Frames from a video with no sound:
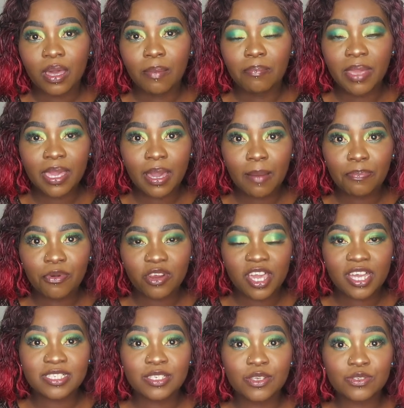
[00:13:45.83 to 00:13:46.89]
makeup
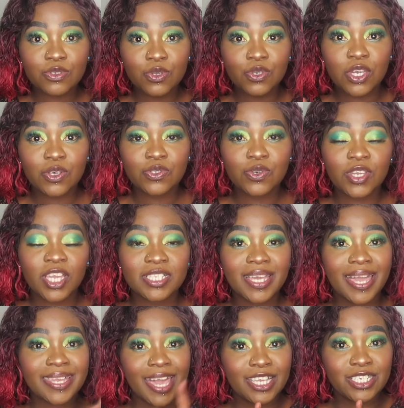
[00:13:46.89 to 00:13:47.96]
products, so you can also get
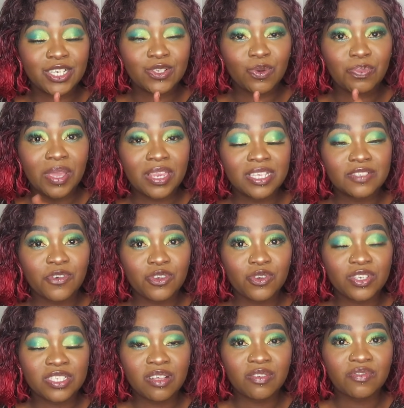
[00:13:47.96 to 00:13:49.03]
an eyeshadow palette for
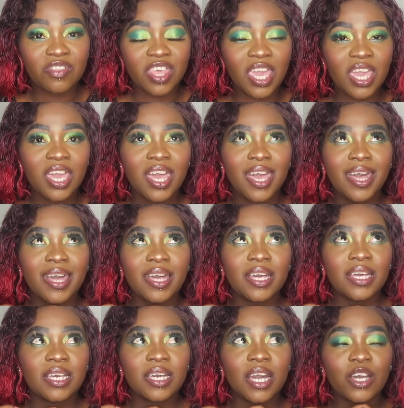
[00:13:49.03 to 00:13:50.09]
yourself there.
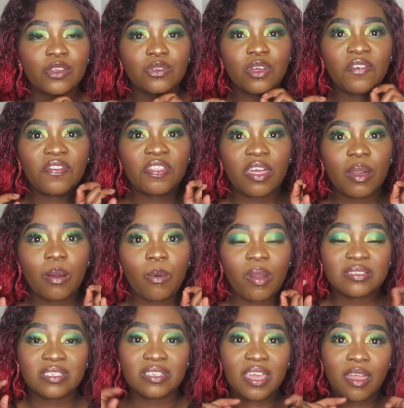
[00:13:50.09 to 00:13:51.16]
I don't know if there are
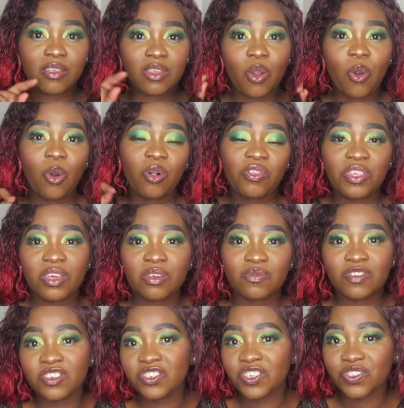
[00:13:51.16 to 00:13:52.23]
ones in all the
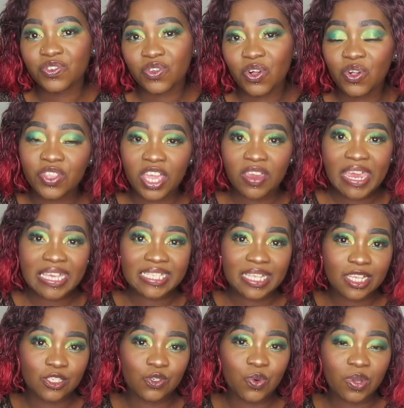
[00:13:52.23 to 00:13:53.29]
regions and all the areas they
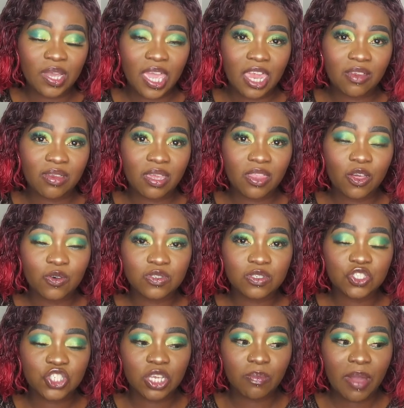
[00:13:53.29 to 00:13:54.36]
do carry those
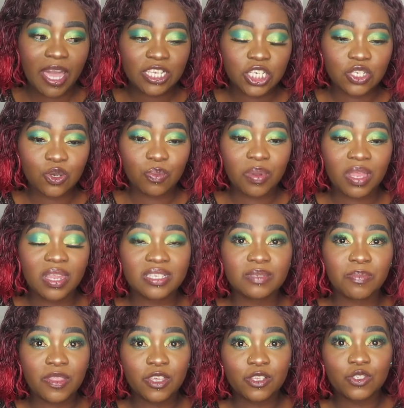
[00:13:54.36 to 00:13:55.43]
cheap eyeshadow palettes,
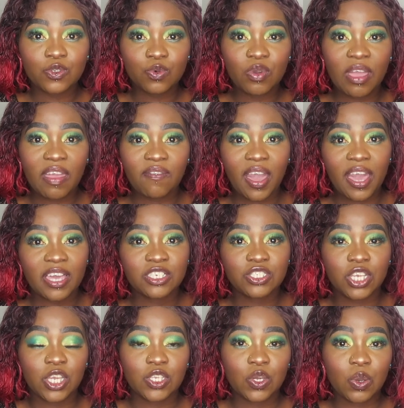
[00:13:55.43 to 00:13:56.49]
but they do have
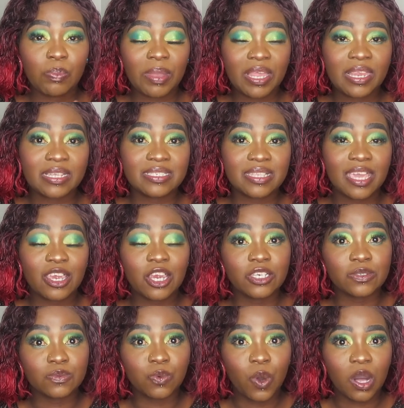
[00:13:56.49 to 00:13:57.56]
eyeshadow palettes there
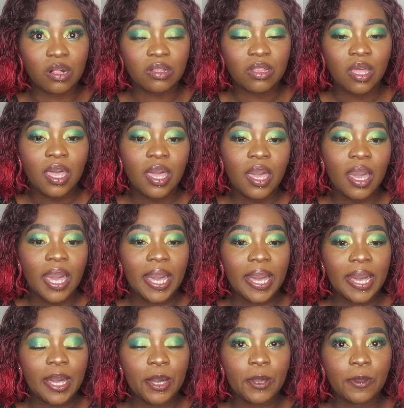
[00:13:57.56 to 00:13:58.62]
as well.
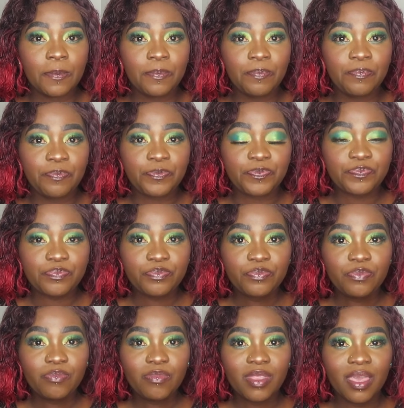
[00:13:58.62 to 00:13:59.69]

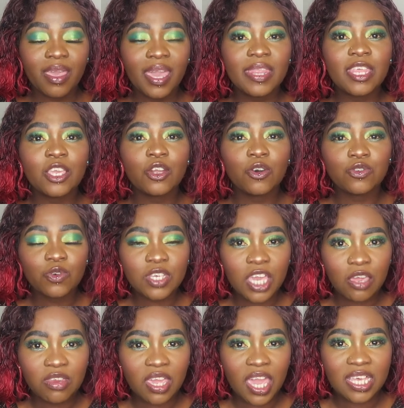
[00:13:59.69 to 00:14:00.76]
They also
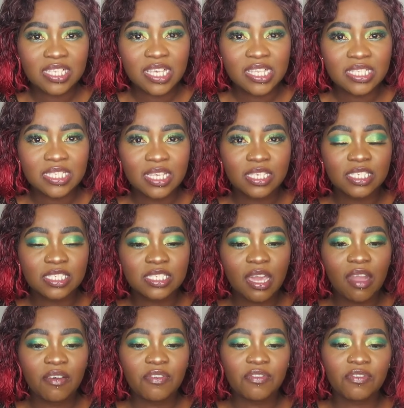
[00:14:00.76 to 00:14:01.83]
carry Essence
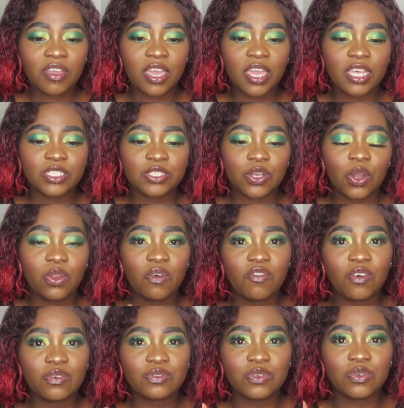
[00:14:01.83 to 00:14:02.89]
stuff and all of
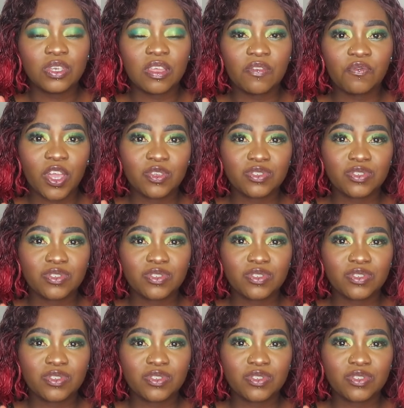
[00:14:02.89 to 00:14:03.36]
those, so you can find